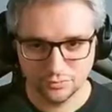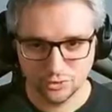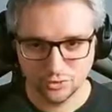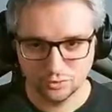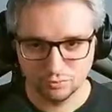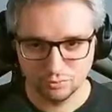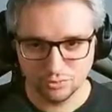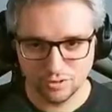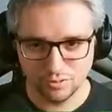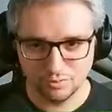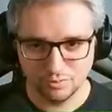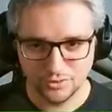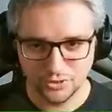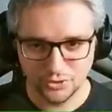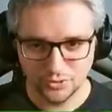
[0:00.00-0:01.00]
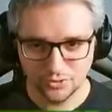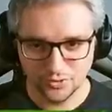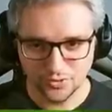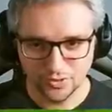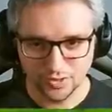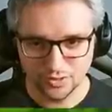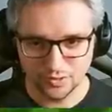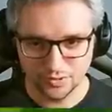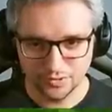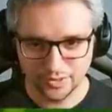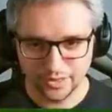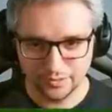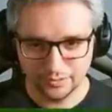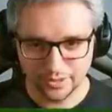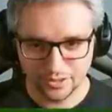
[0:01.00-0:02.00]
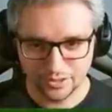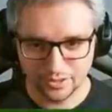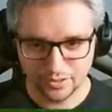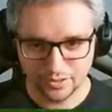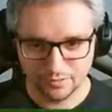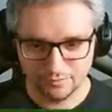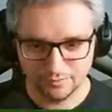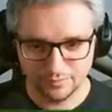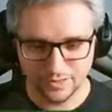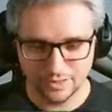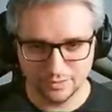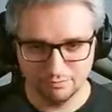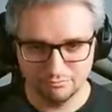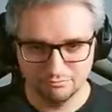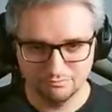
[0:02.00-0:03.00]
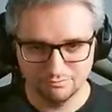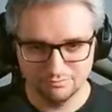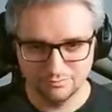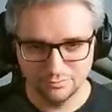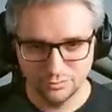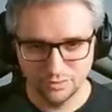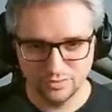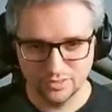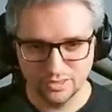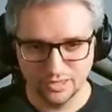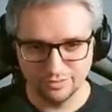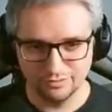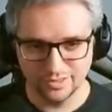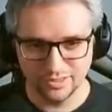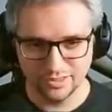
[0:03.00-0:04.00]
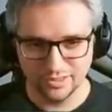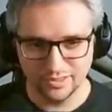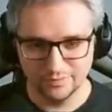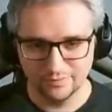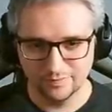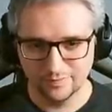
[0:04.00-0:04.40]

Should probably choose in the other direction. Yeah, definitely.